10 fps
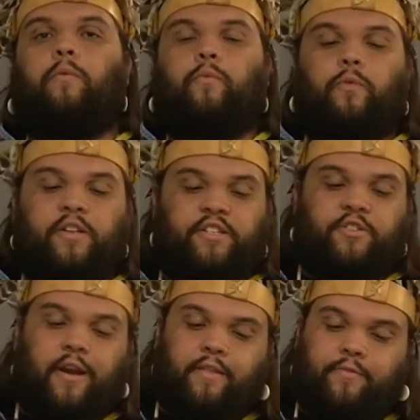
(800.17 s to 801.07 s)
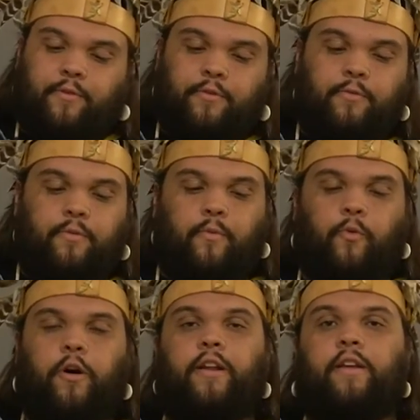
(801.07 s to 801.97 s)
went straight through
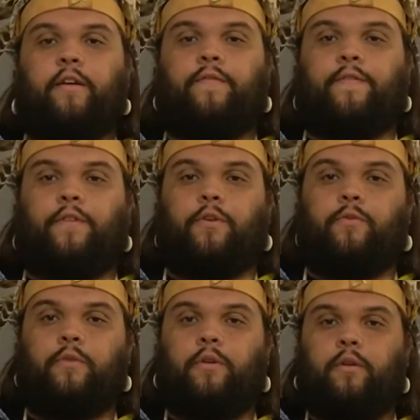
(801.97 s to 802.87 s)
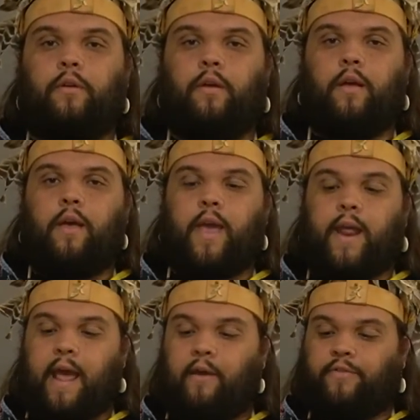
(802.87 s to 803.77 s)
one end of the flute
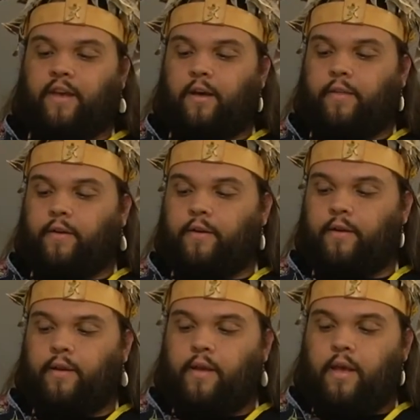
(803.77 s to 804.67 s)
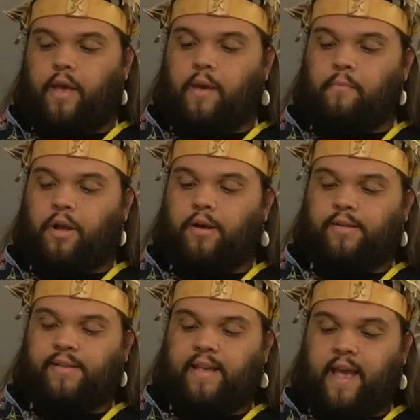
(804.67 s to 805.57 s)
and out the other, and
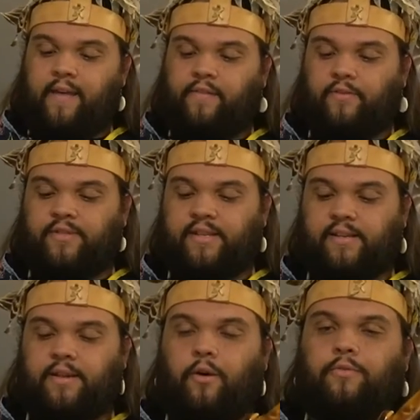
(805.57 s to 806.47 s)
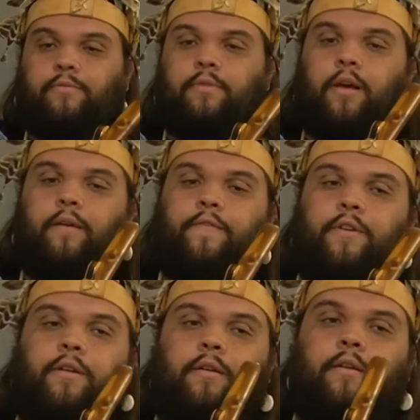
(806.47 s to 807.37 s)
because he had those 6 holes
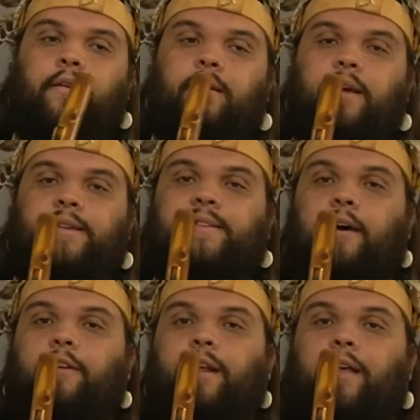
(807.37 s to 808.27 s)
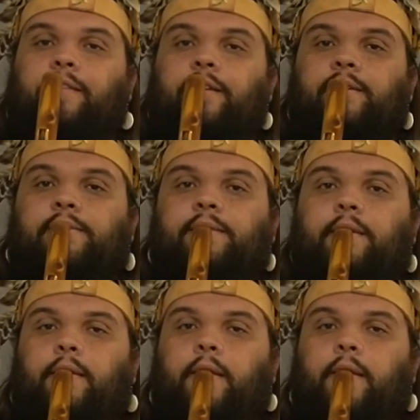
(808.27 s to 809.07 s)
covered, it sounded like this.